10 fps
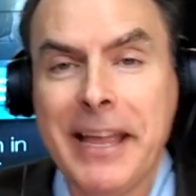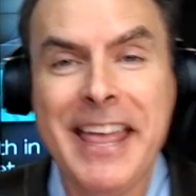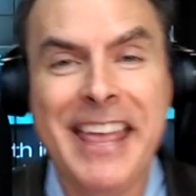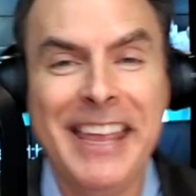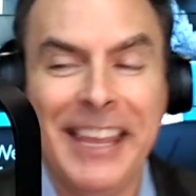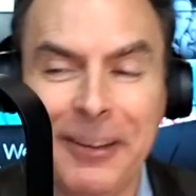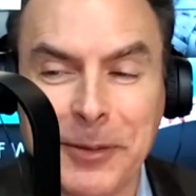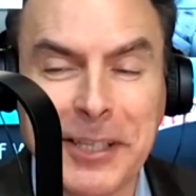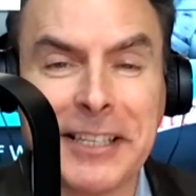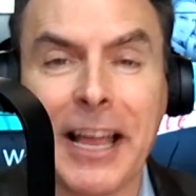He
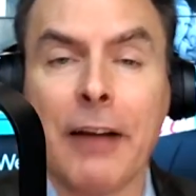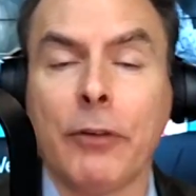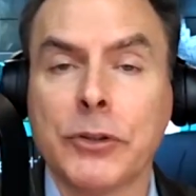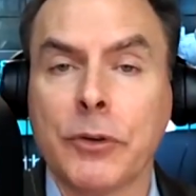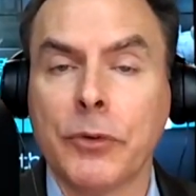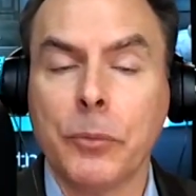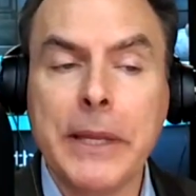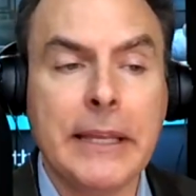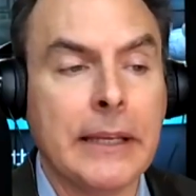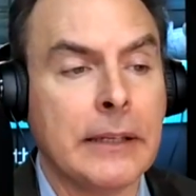was in Davos over the
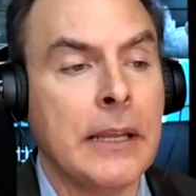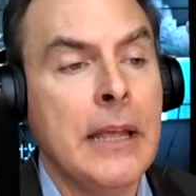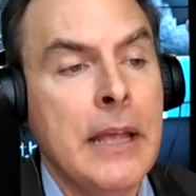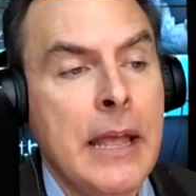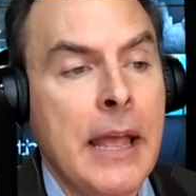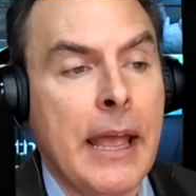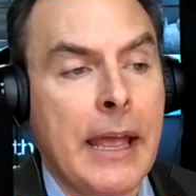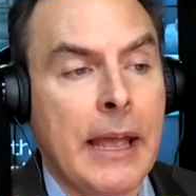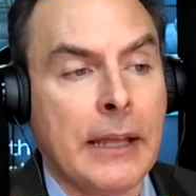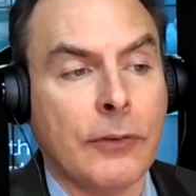weekend.
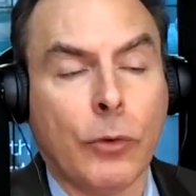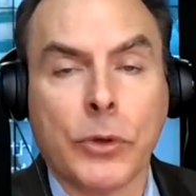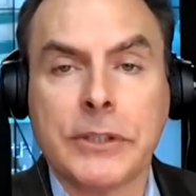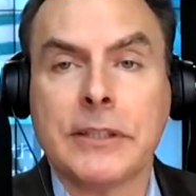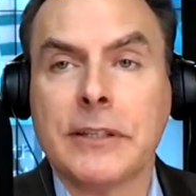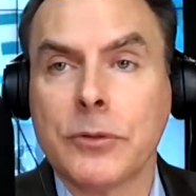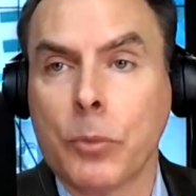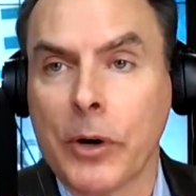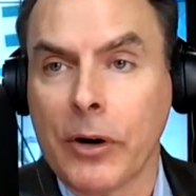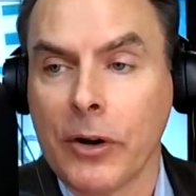And of course, this is
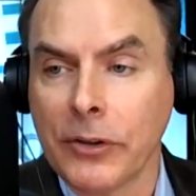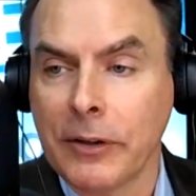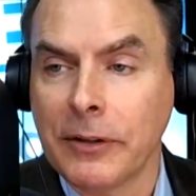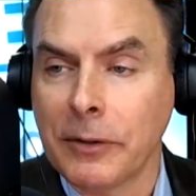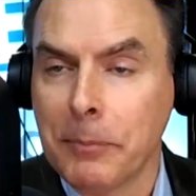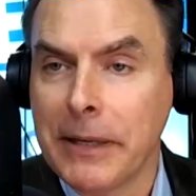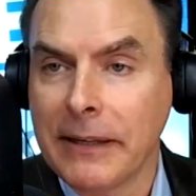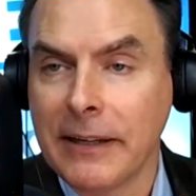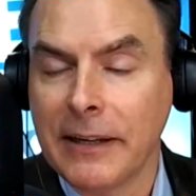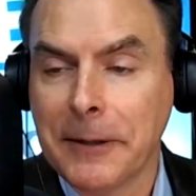where all the
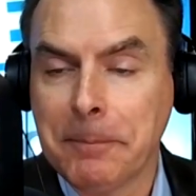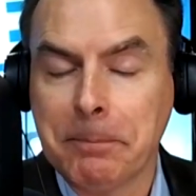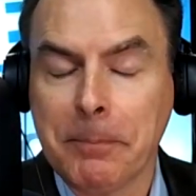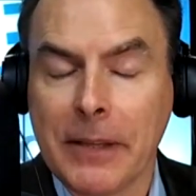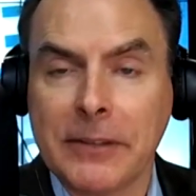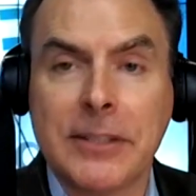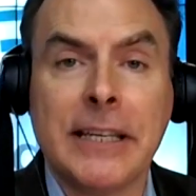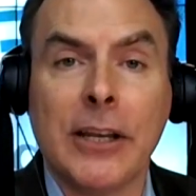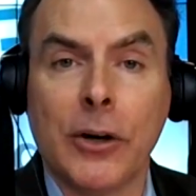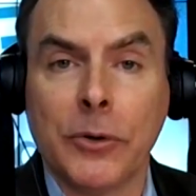big
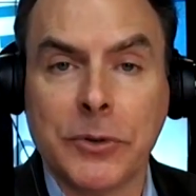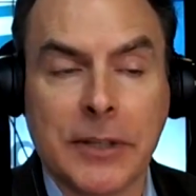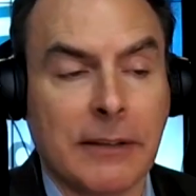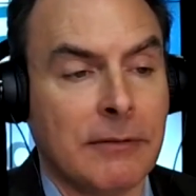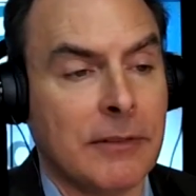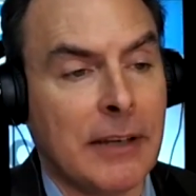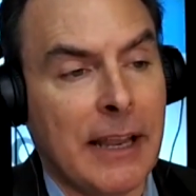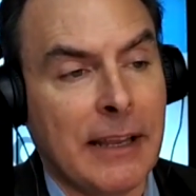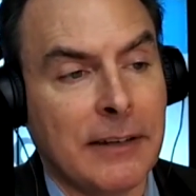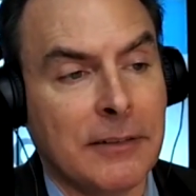CEOs
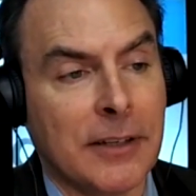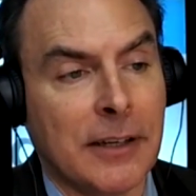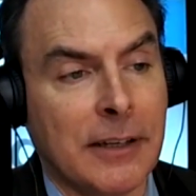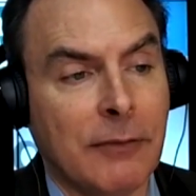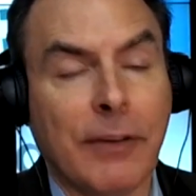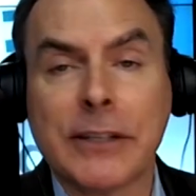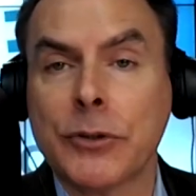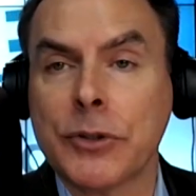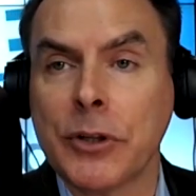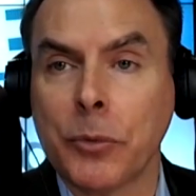and
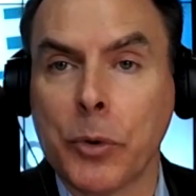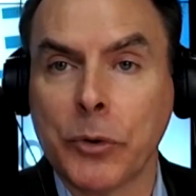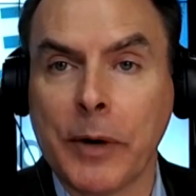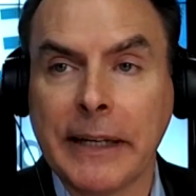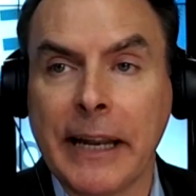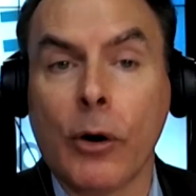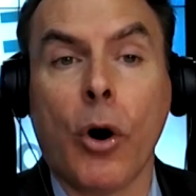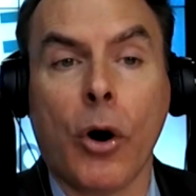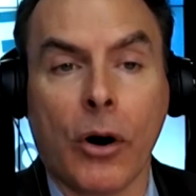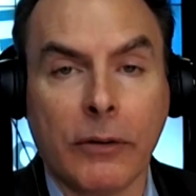investors in the world right now
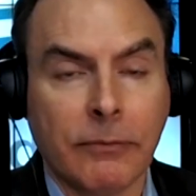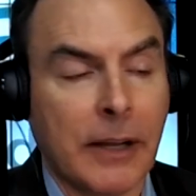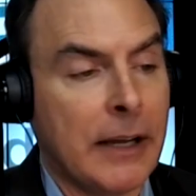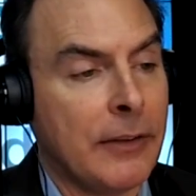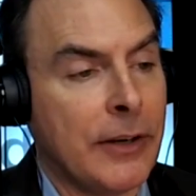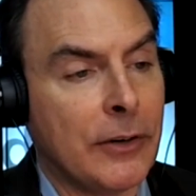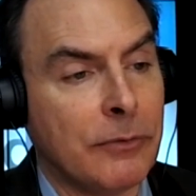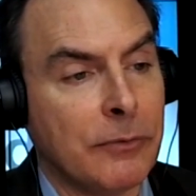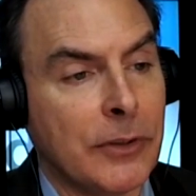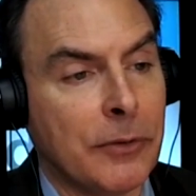are.
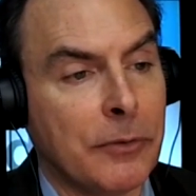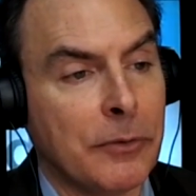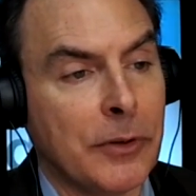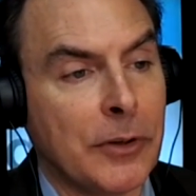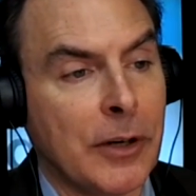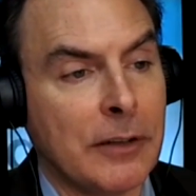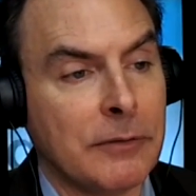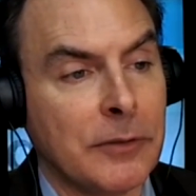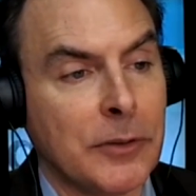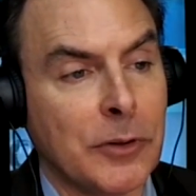They're
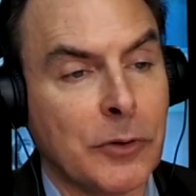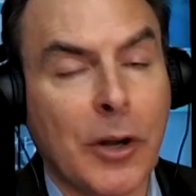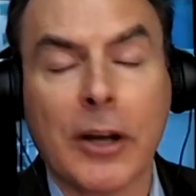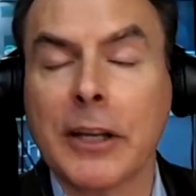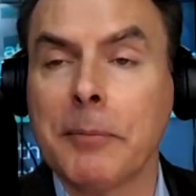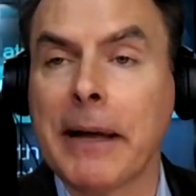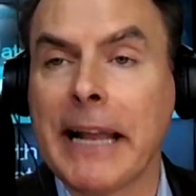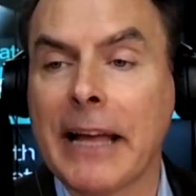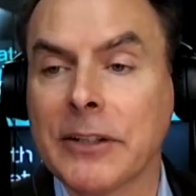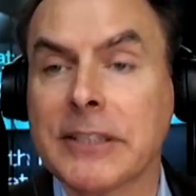talking about
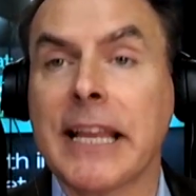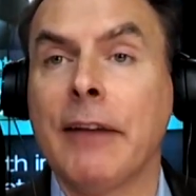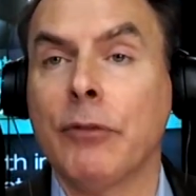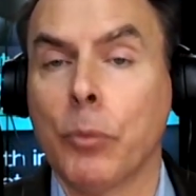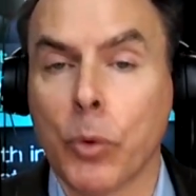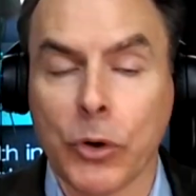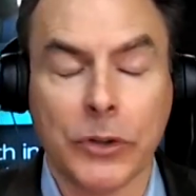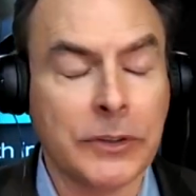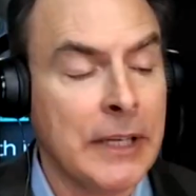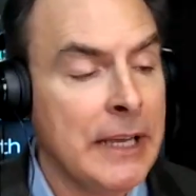how to save the world,